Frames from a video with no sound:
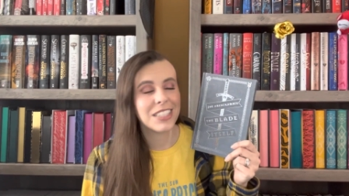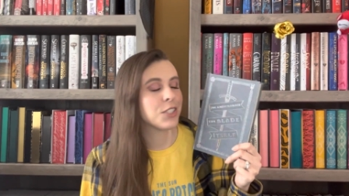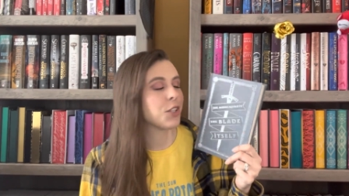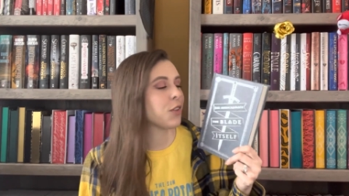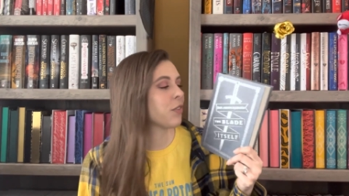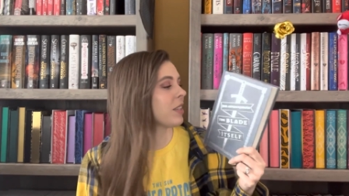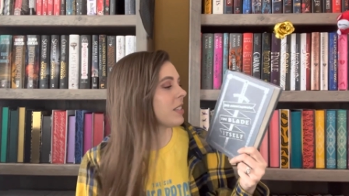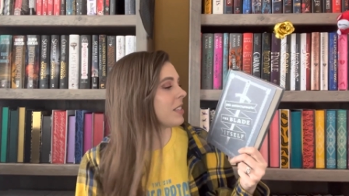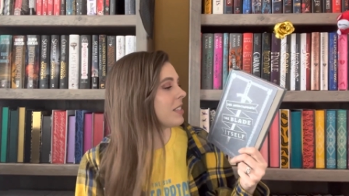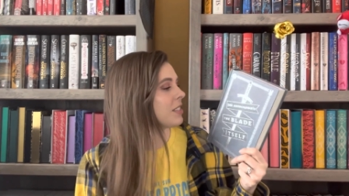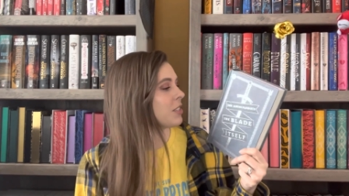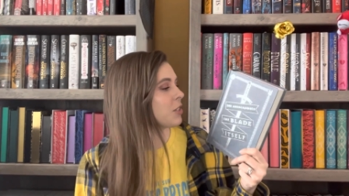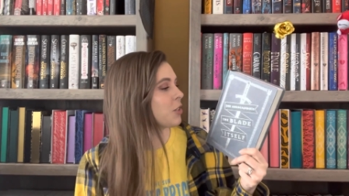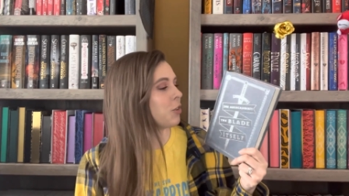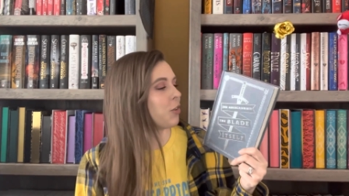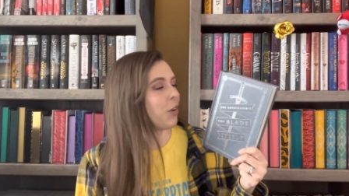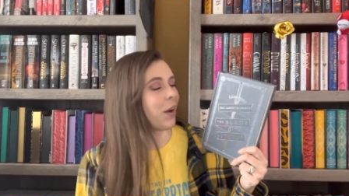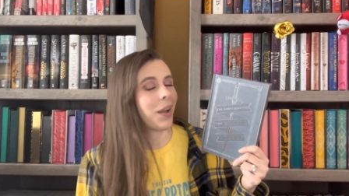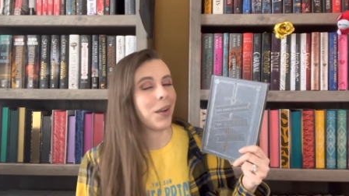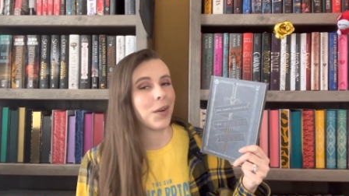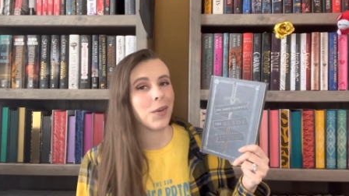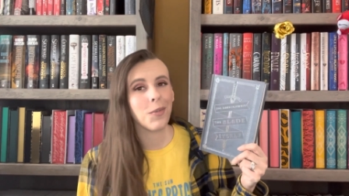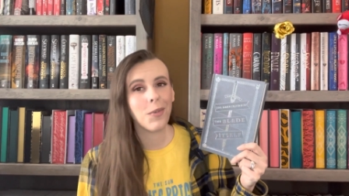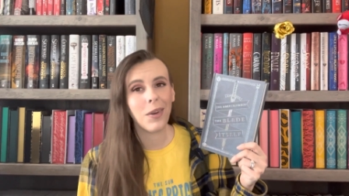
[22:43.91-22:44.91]
so this is a
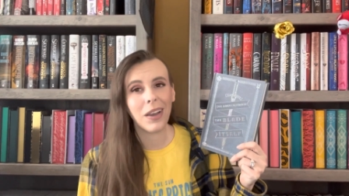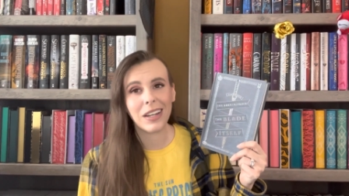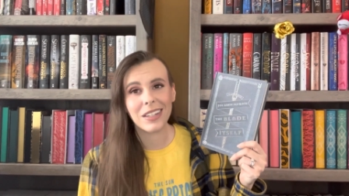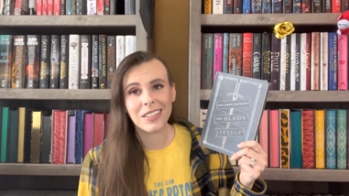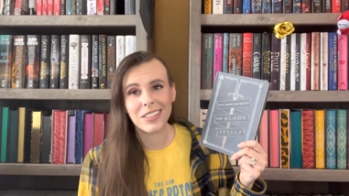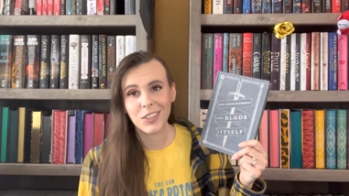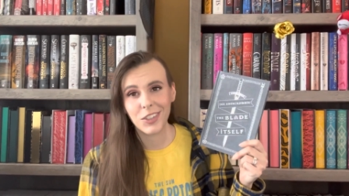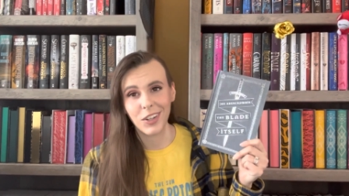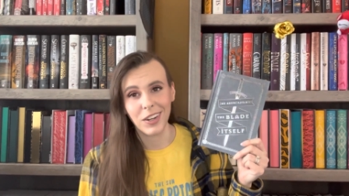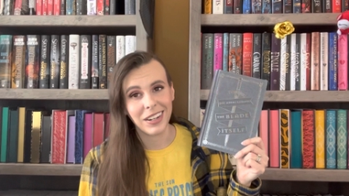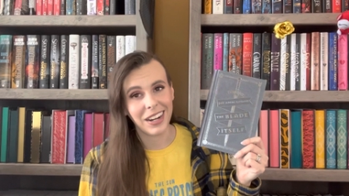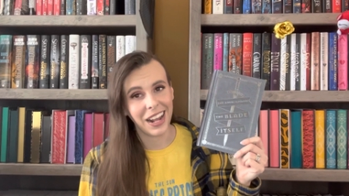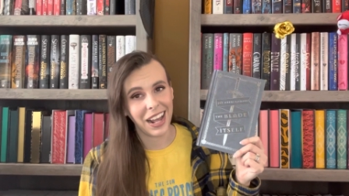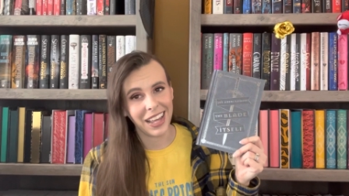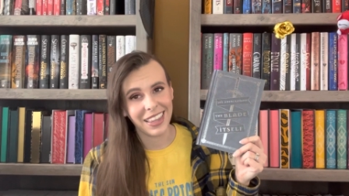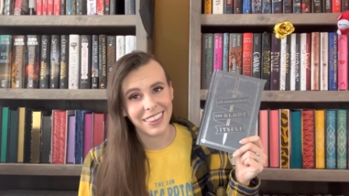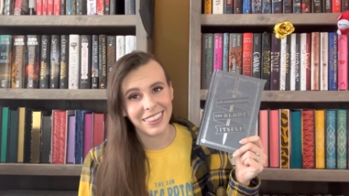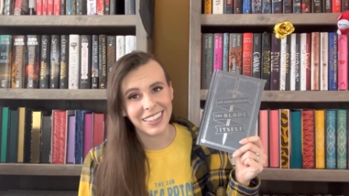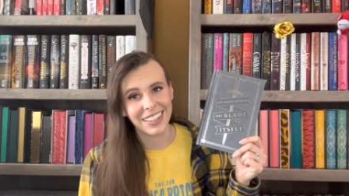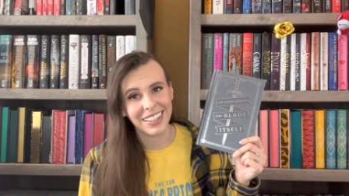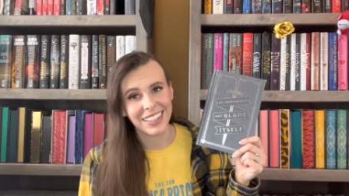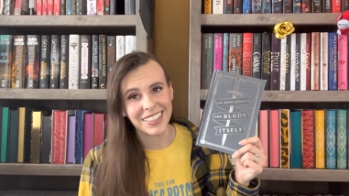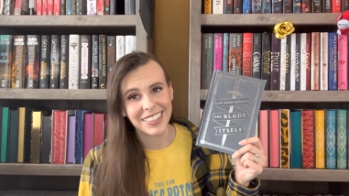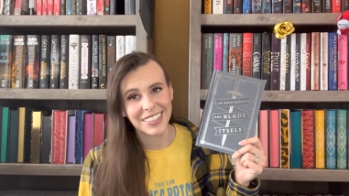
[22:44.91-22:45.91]
great way to start, I
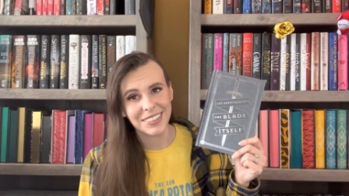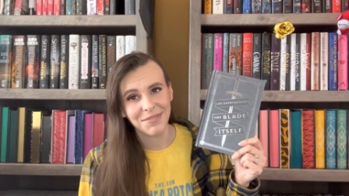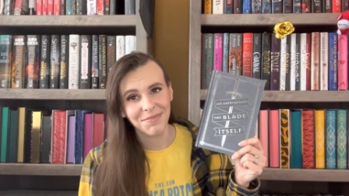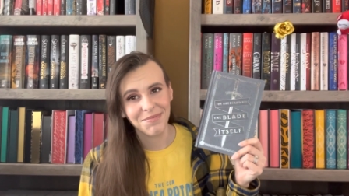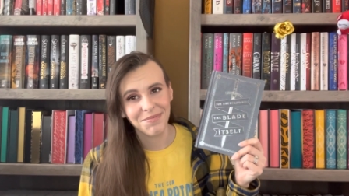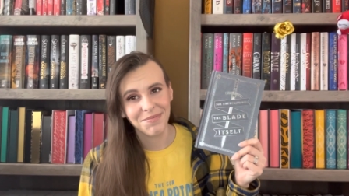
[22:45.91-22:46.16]
think.